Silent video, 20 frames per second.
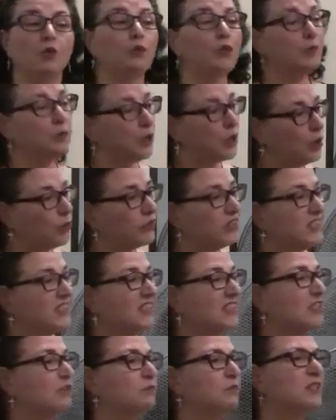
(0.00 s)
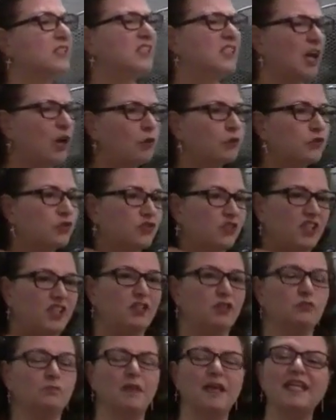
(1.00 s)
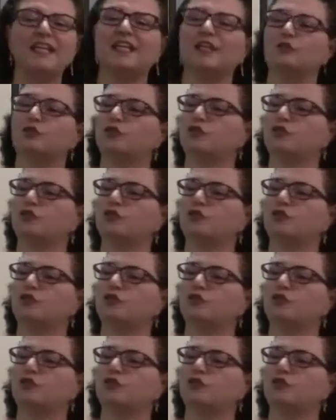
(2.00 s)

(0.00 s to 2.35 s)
we will only see results in making